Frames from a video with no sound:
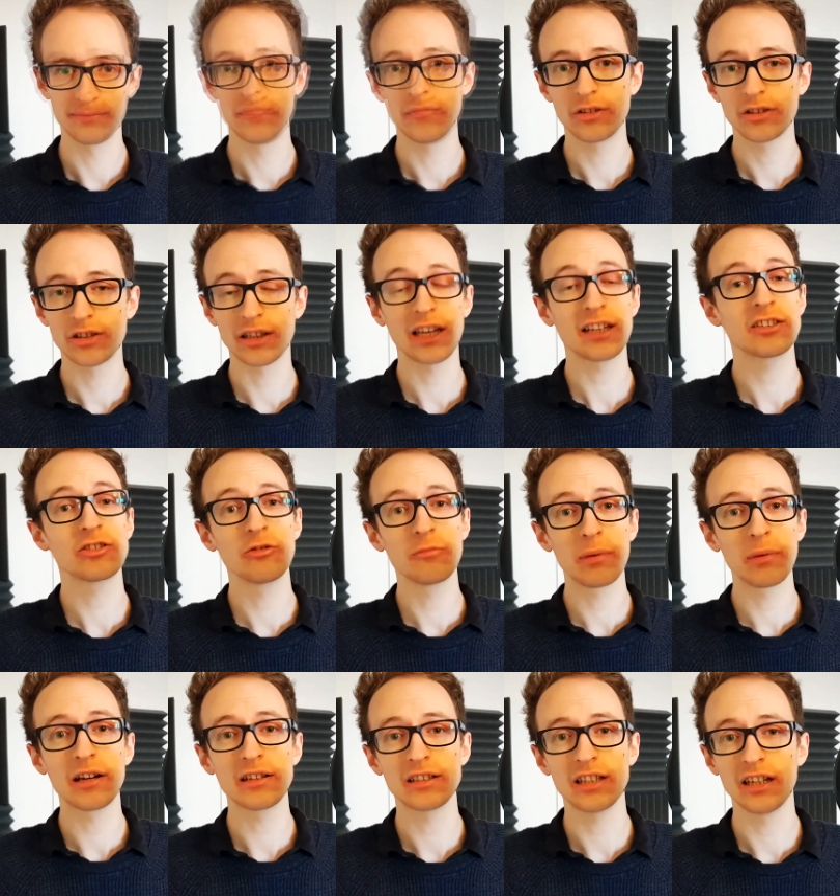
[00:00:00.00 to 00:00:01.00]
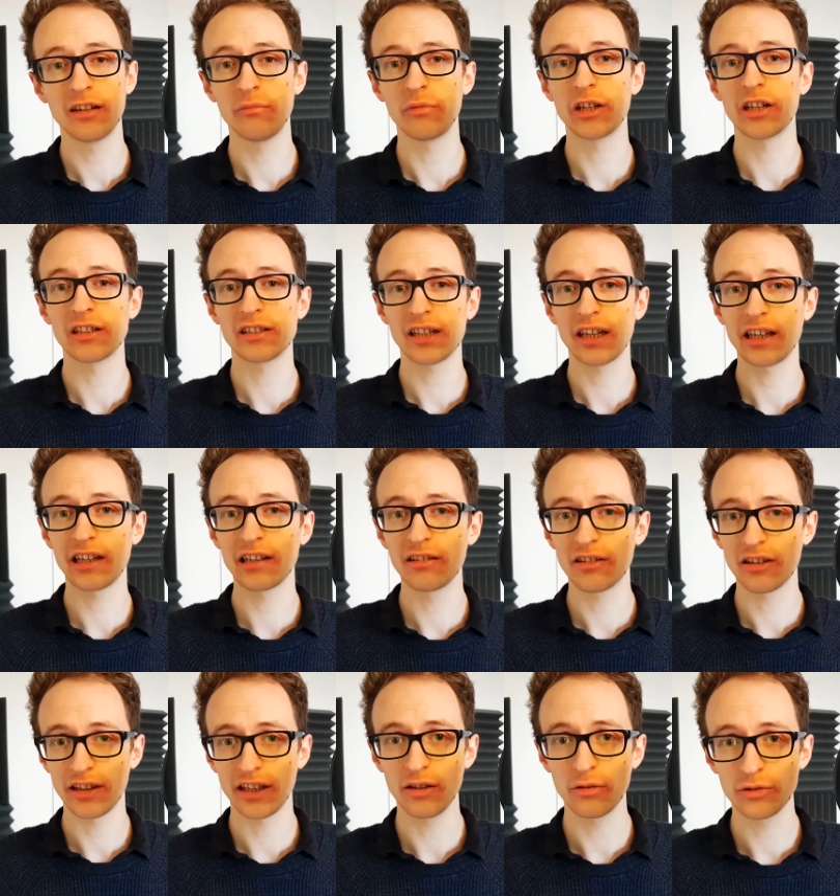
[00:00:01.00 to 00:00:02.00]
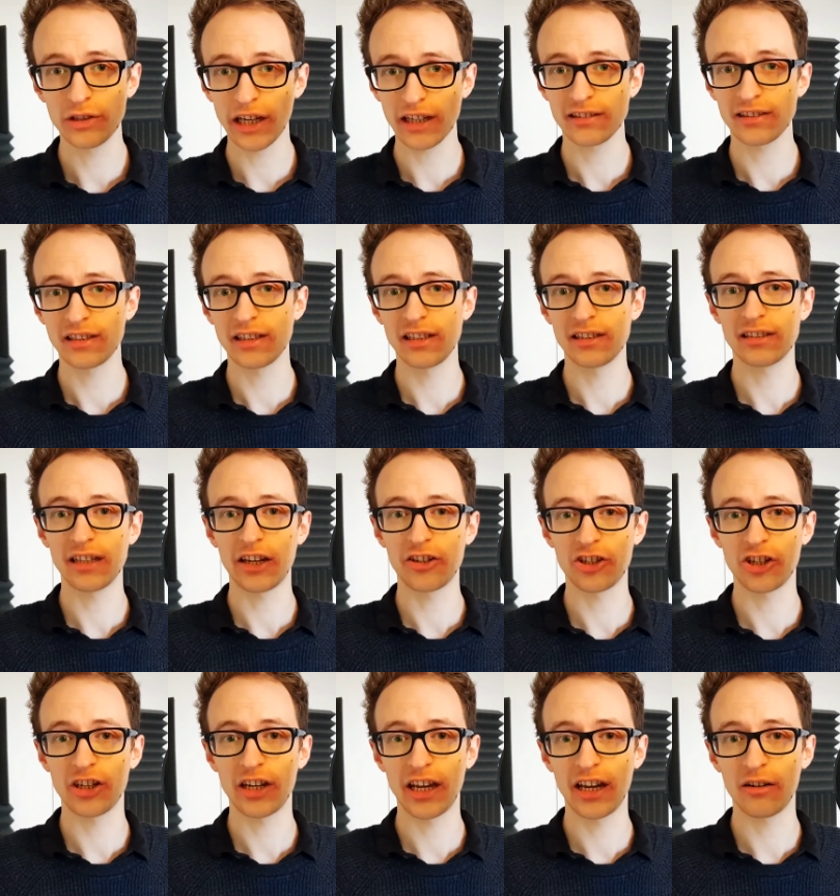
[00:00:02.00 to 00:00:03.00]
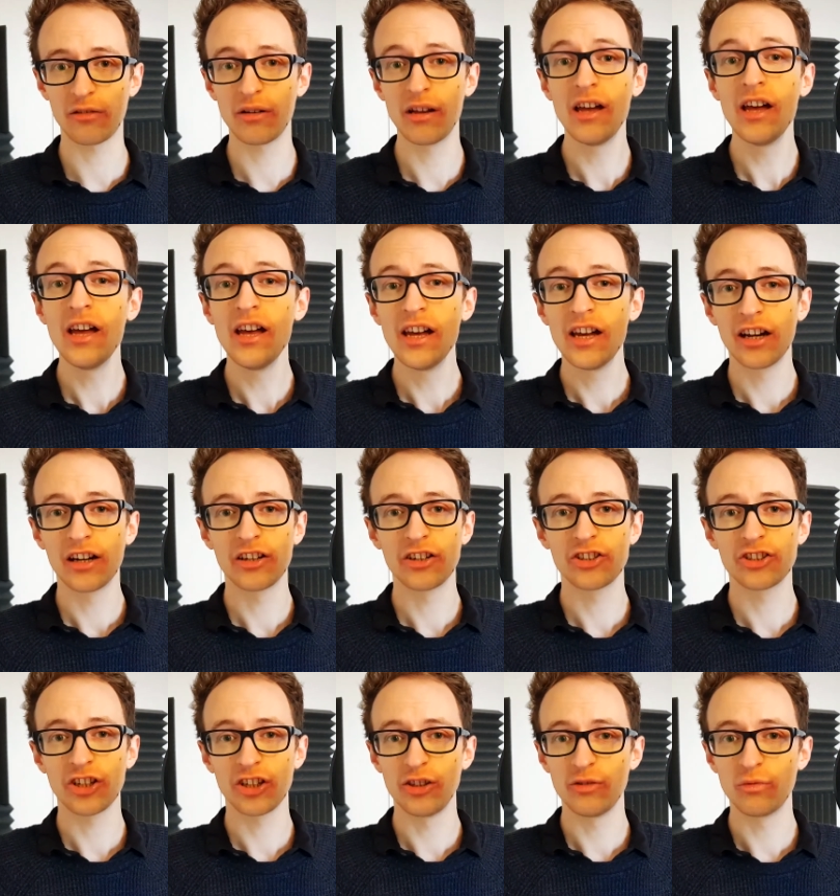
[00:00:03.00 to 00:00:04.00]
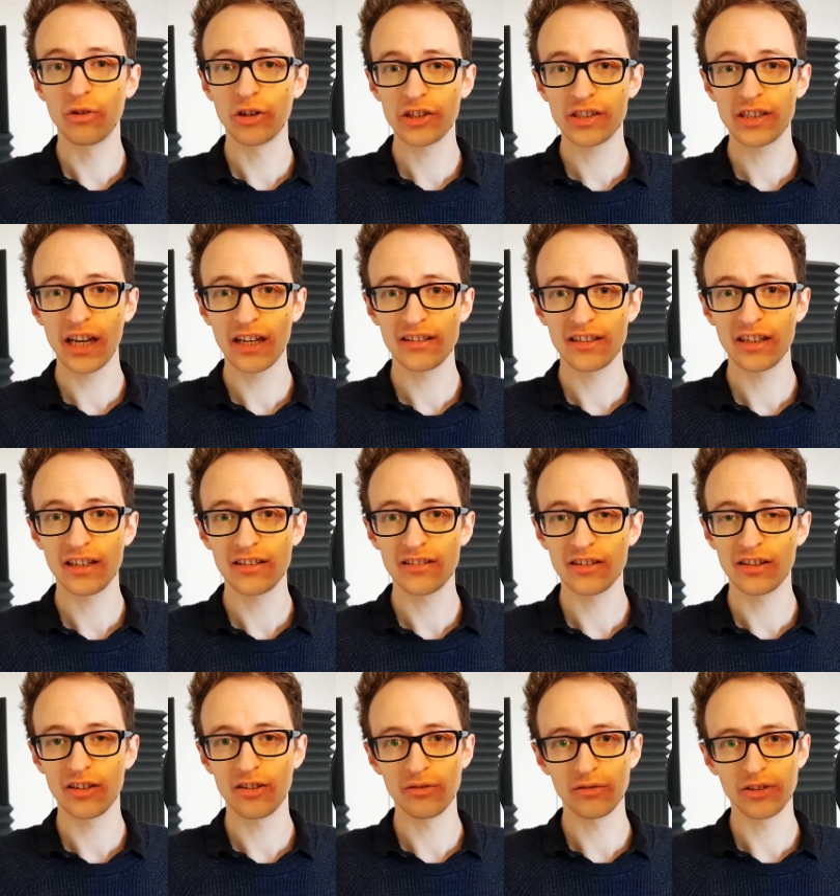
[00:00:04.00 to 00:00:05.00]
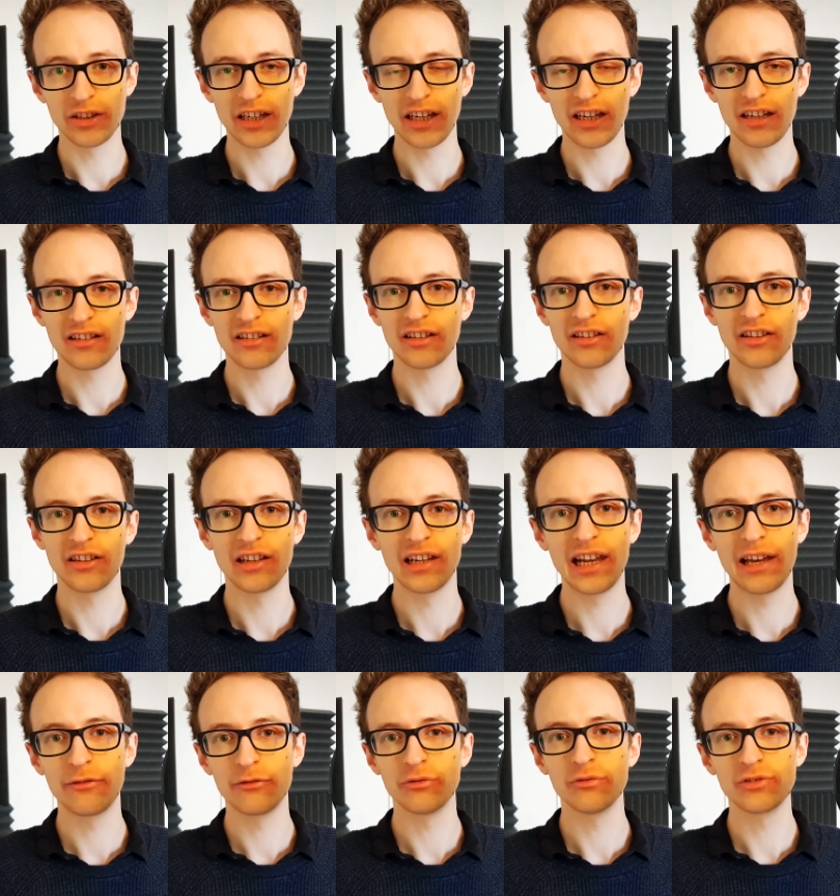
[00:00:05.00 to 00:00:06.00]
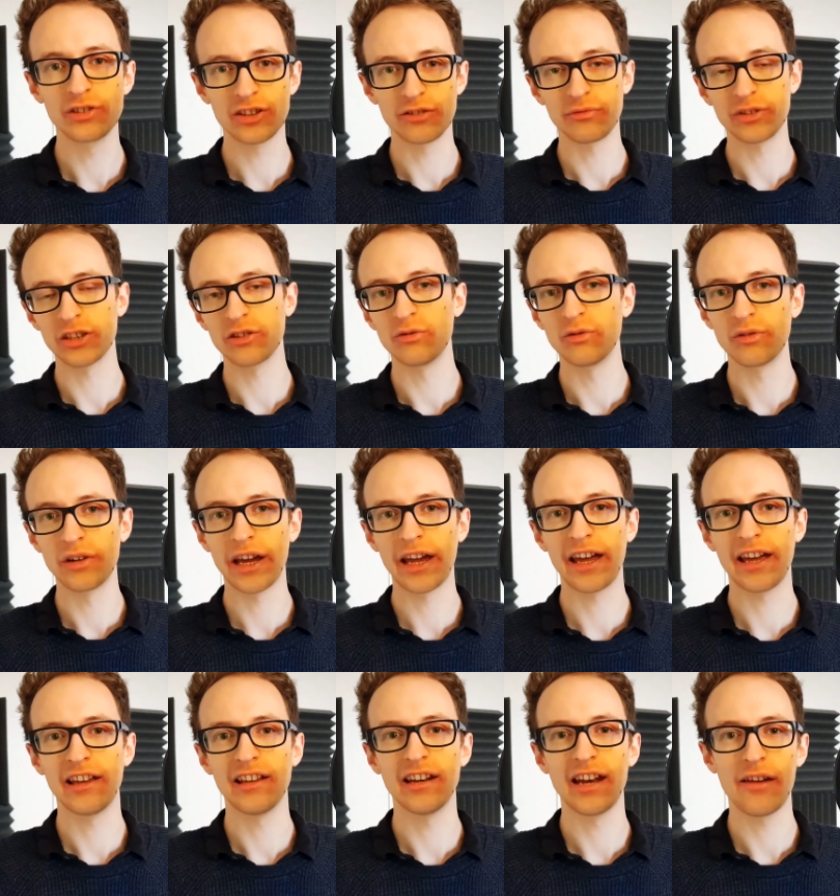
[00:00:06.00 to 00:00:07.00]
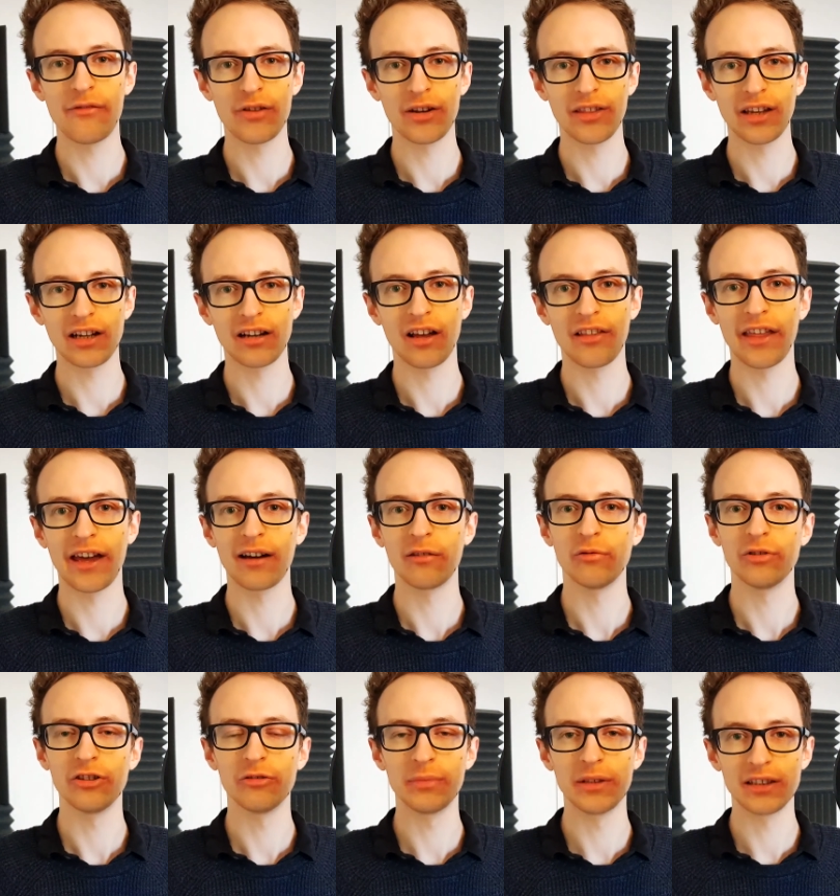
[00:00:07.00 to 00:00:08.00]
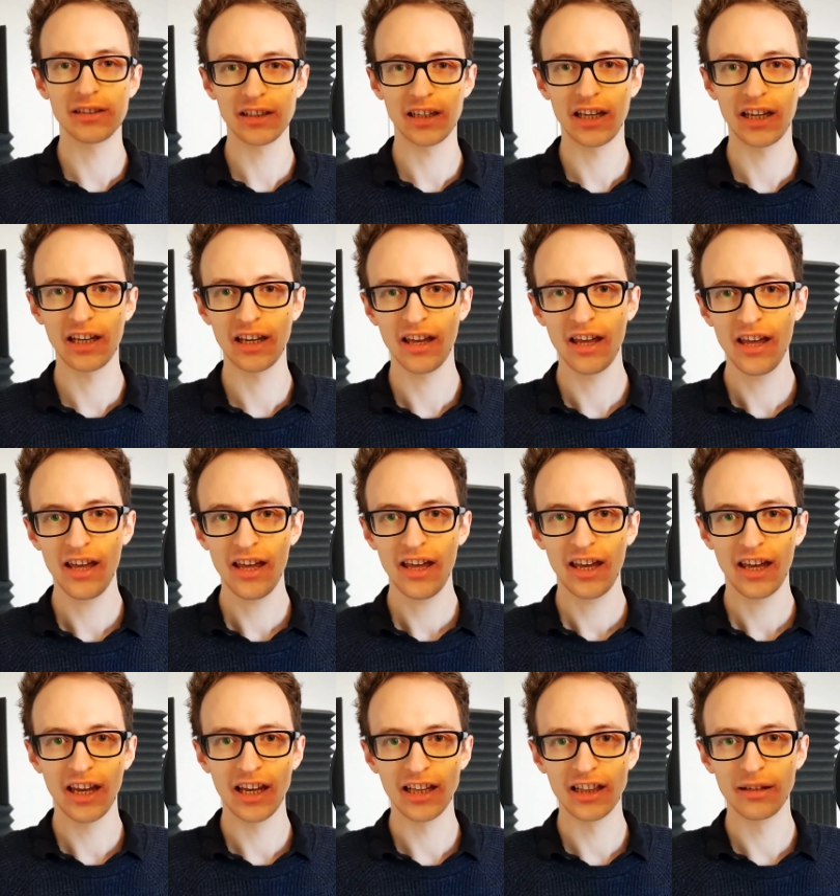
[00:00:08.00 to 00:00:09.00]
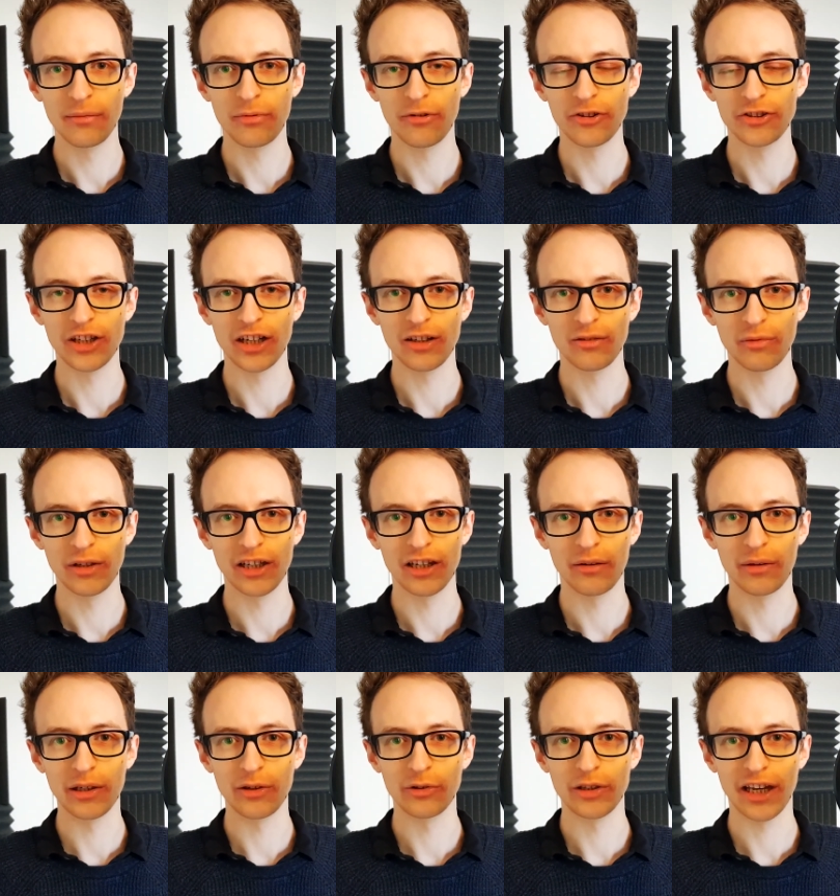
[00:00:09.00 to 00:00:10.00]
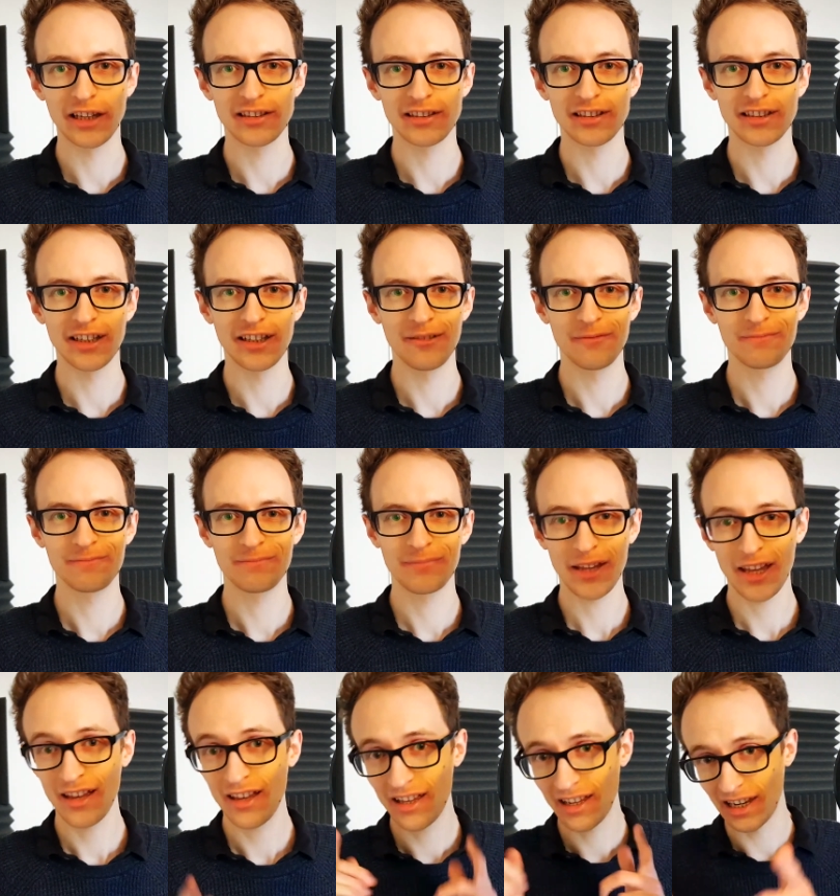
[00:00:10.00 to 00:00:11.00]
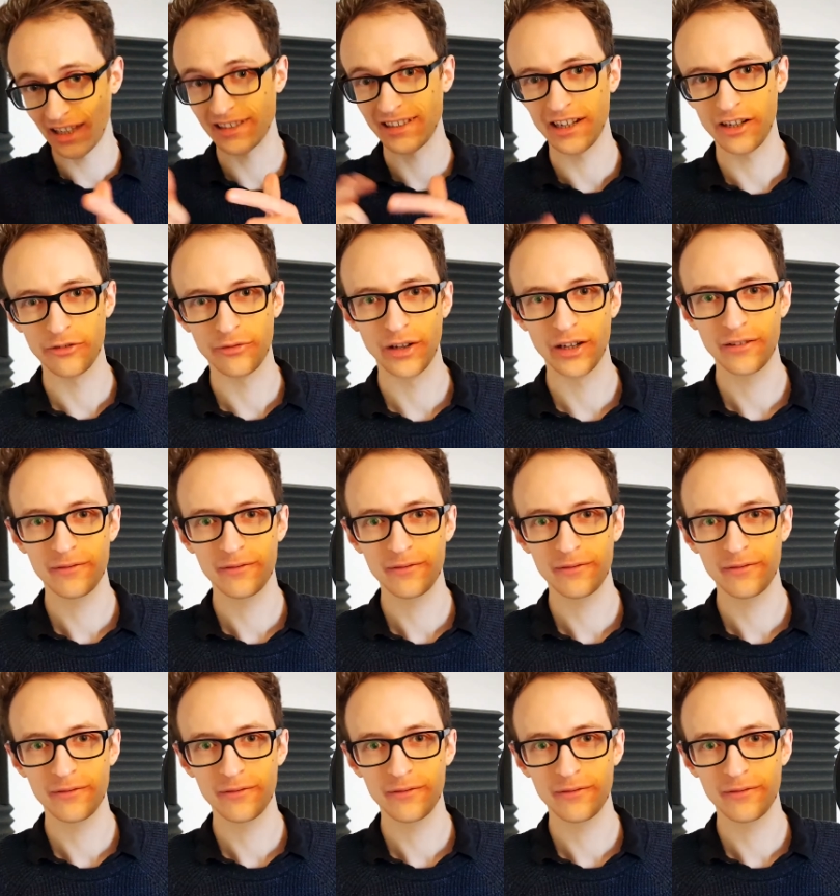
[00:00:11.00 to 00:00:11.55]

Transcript: So that's all plugged in. We're gonna take a look at the Audacity session now. I'm gonna show you what settings you'll need and the levels to record at and everything like that, what you'll be seeing in the project window in Audacity. Let's head over.